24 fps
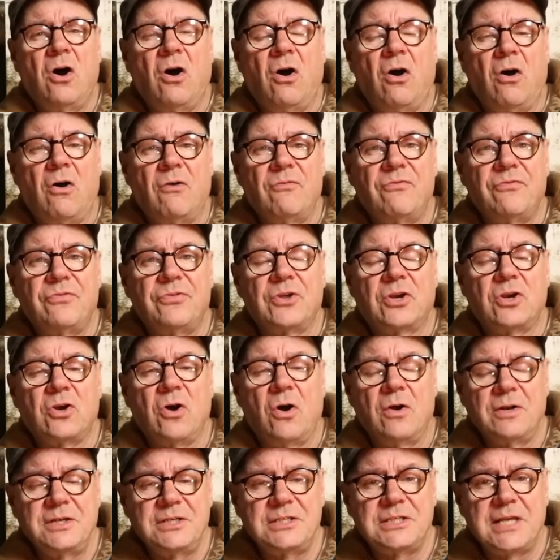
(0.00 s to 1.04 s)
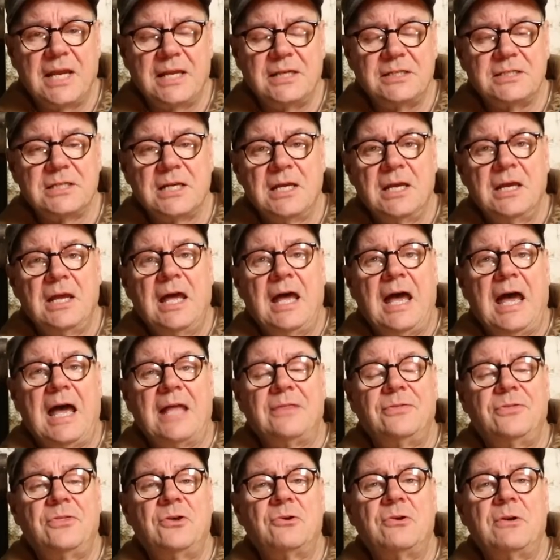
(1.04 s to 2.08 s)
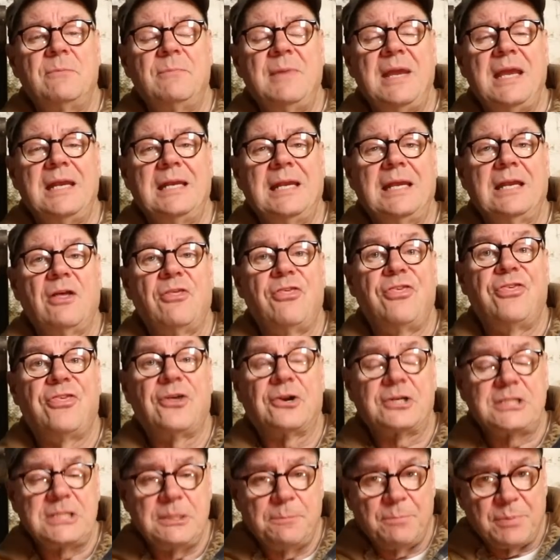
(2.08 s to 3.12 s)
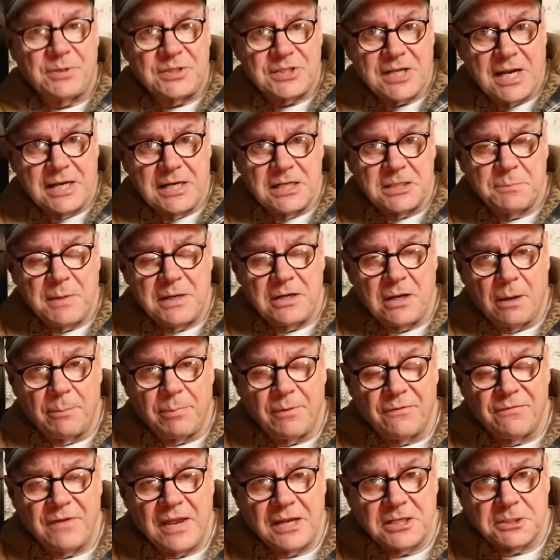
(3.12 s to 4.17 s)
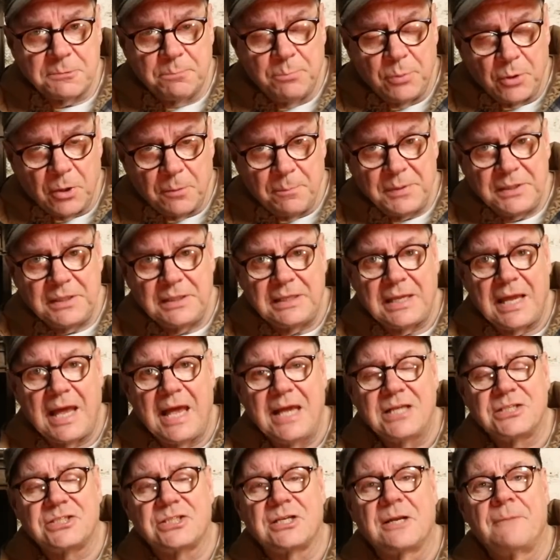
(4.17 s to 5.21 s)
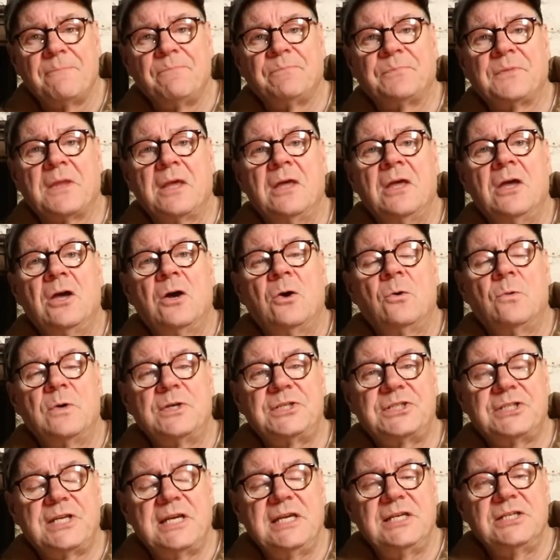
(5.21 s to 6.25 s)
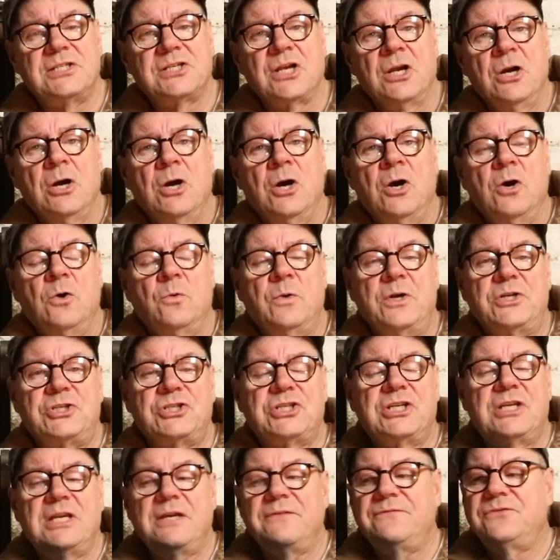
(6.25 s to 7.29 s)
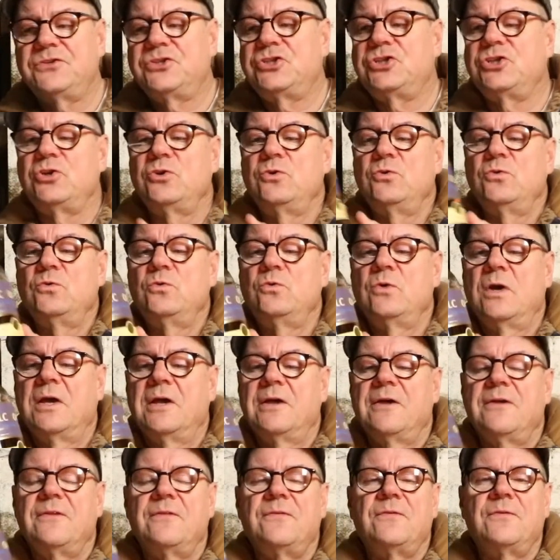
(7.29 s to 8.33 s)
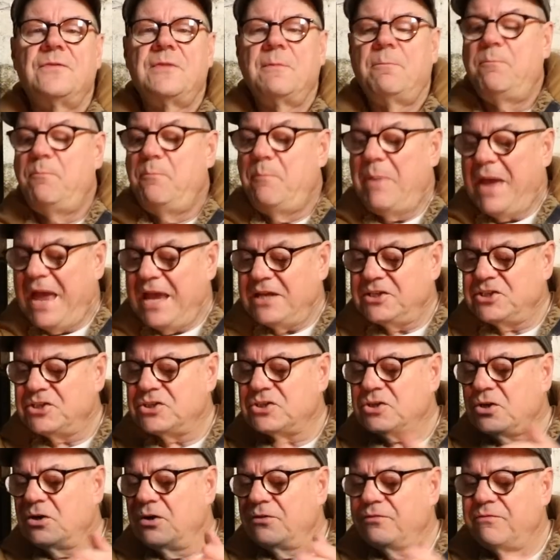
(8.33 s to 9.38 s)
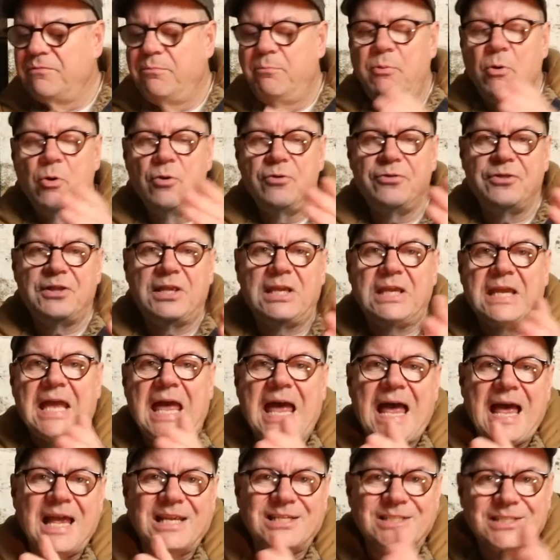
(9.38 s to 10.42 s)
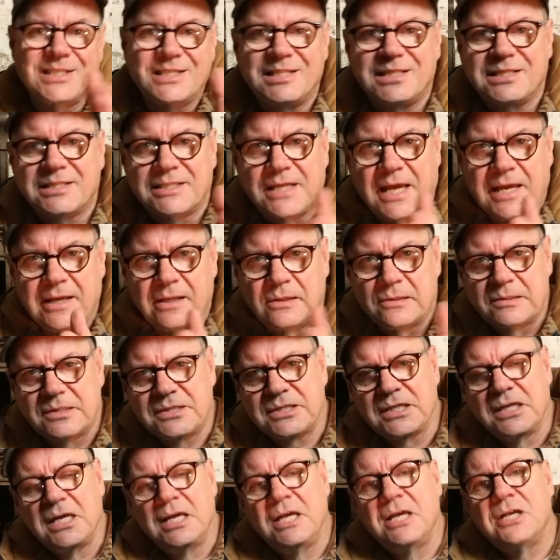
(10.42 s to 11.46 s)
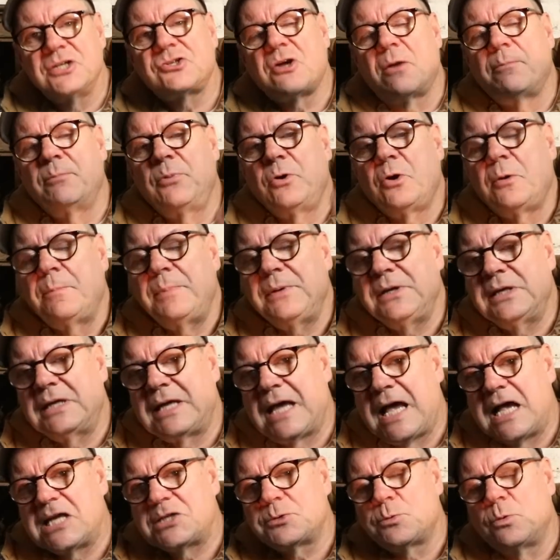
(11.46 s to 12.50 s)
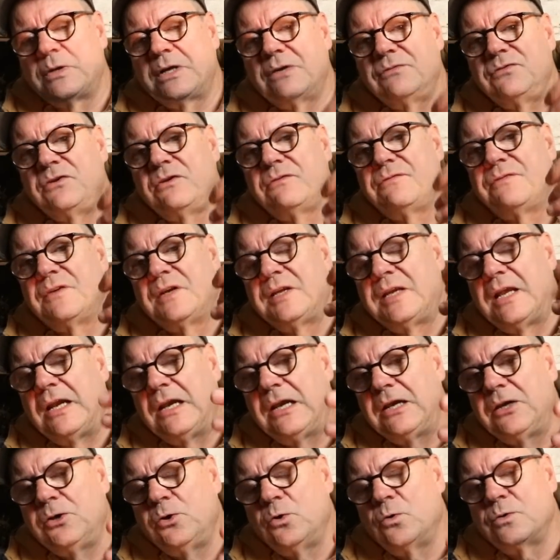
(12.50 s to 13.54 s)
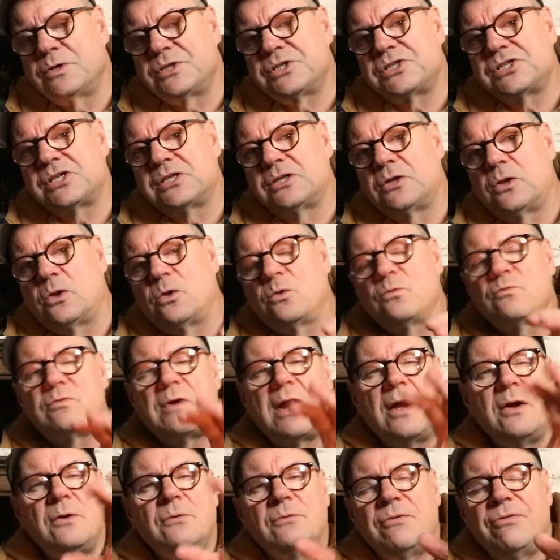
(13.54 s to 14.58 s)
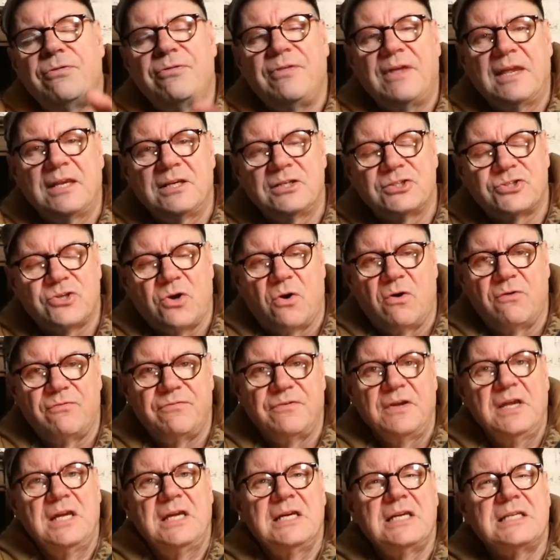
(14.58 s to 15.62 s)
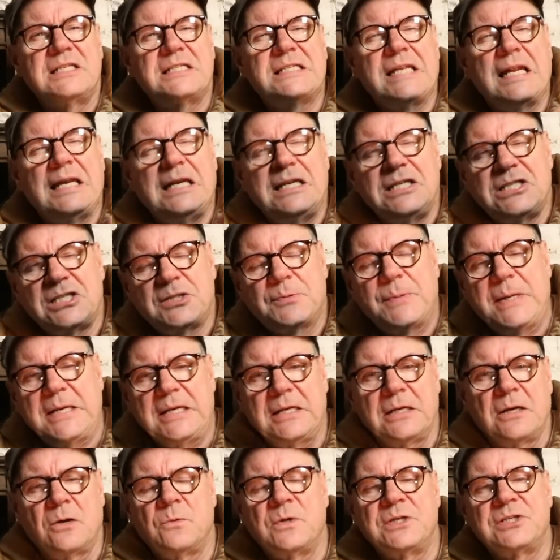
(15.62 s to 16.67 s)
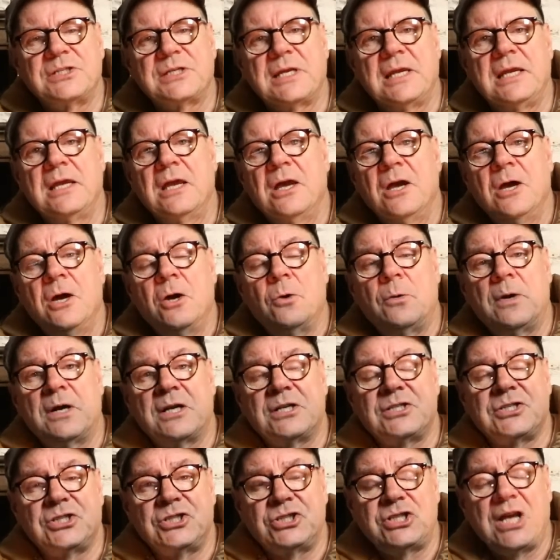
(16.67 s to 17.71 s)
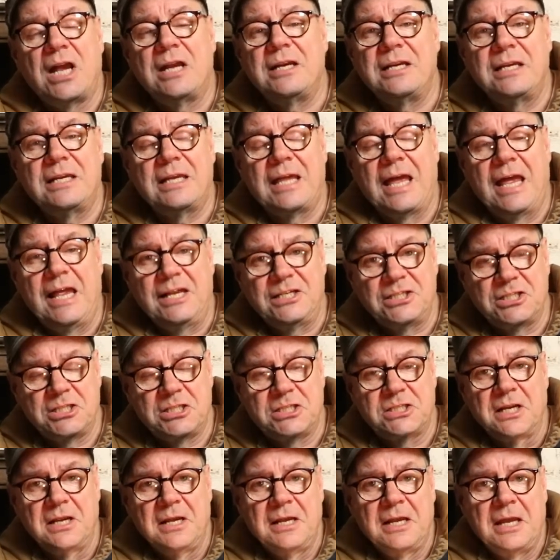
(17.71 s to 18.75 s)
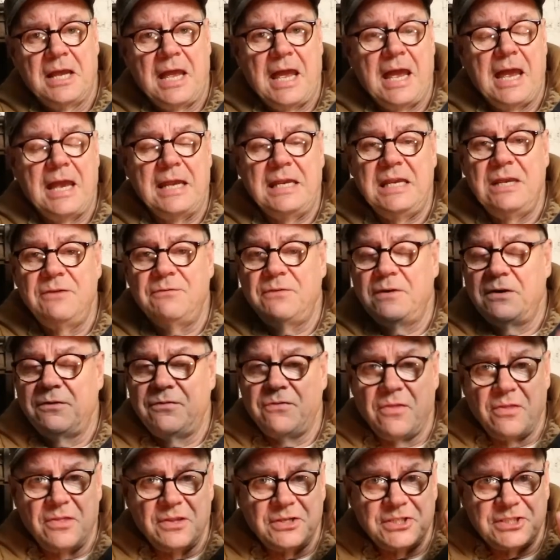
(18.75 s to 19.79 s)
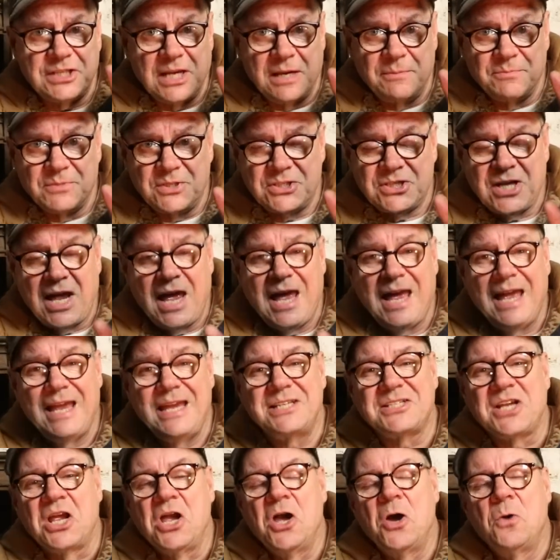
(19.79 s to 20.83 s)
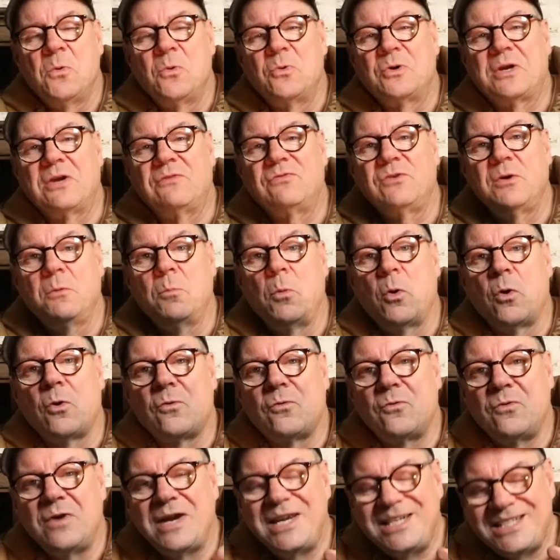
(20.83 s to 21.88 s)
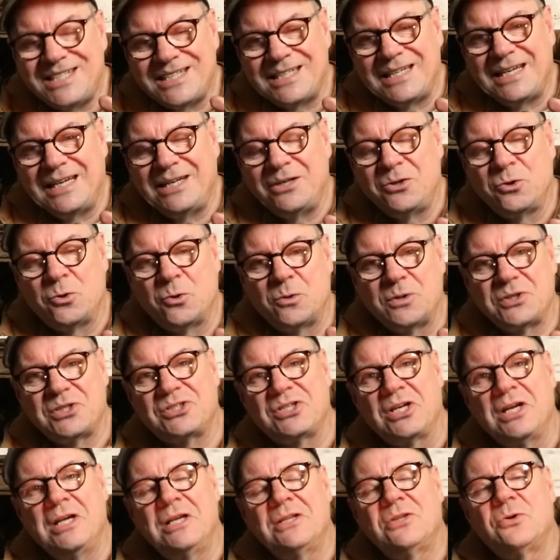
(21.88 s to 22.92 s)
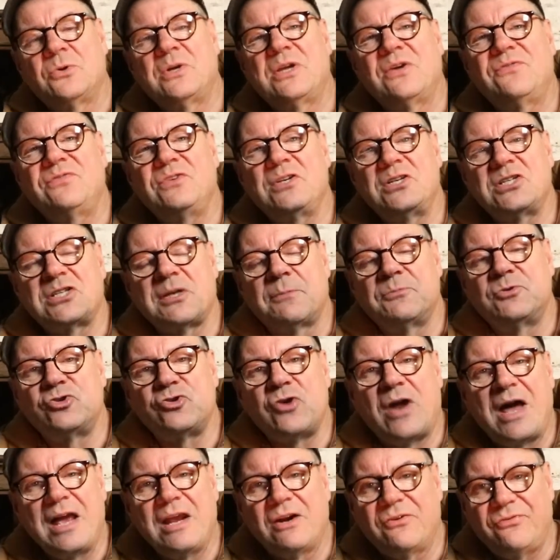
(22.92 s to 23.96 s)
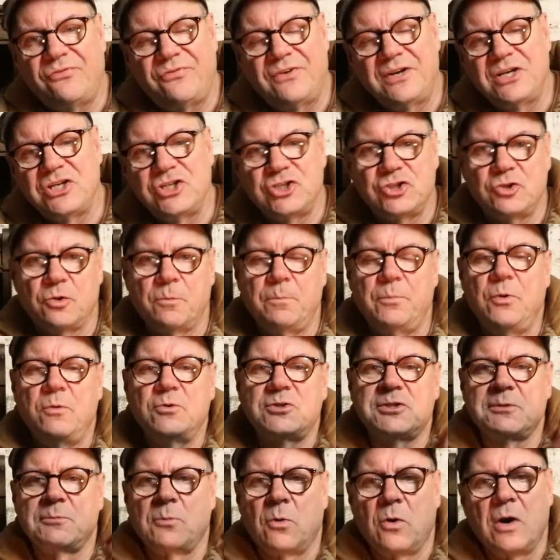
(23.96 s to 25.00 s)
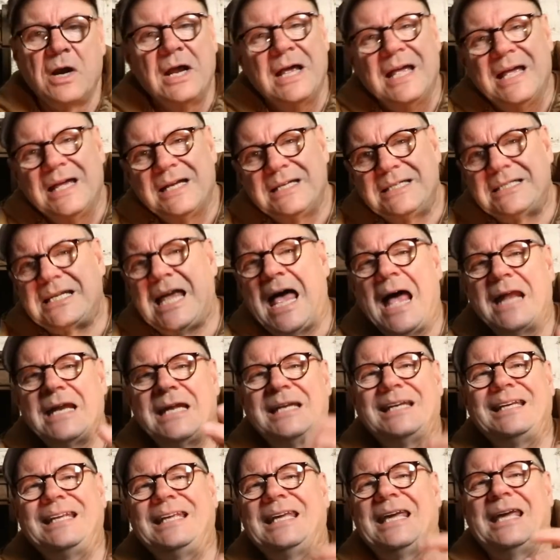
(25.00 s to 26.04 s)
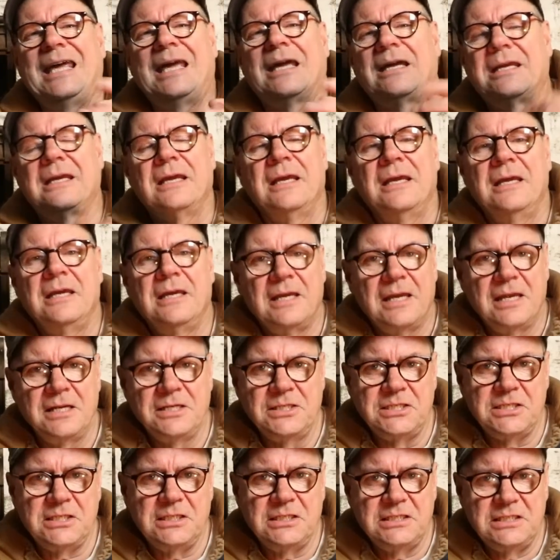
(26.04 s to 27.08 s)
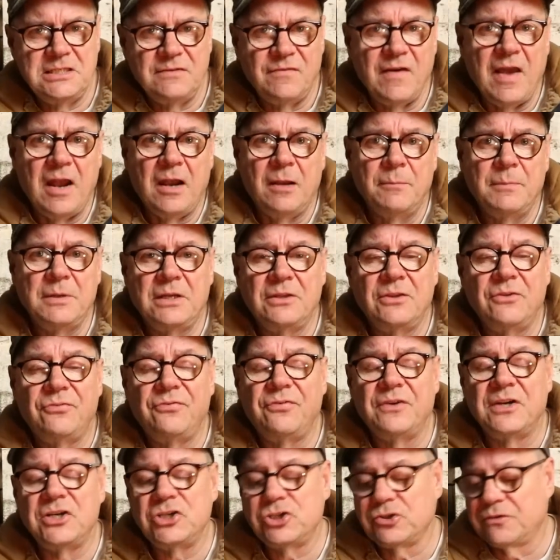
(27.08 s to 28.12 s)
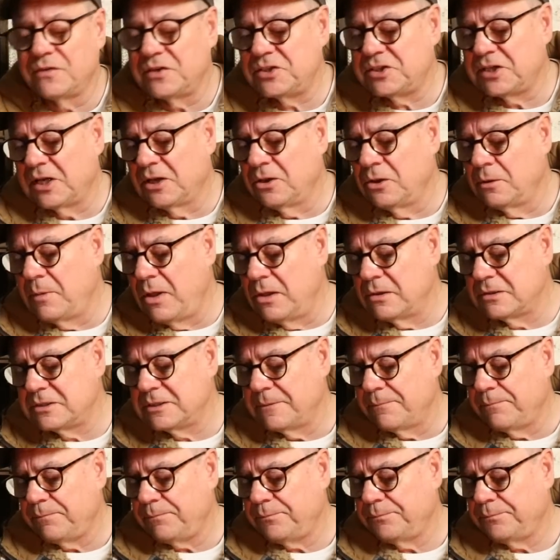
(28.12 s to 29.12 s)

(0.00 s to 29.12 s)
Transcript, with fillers: of the content, and the remaining 30% is made up of ex bourbon cask whiskies, which gives you the best of both cask styles. So a bourbon cask will give you vanilla notes and it'll round things off and slightly sweeten a whiskey, whereas the sherry casks, uh, even if they're the same size, will give you more raisiny notes. They'll give you some drier finish. They'll put some more tannin kick into the development and the finish of a single malt.